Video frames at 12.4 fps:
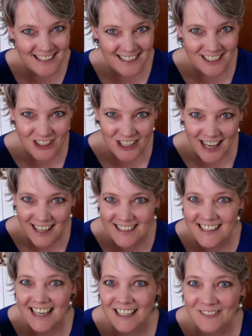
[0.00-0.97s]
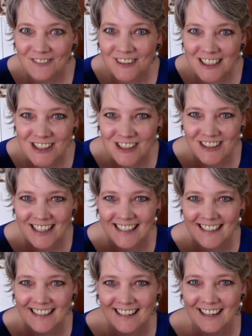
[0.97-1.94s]
the shells, getting featured
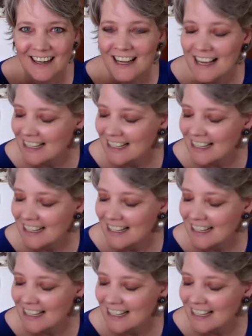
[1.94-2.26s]
here.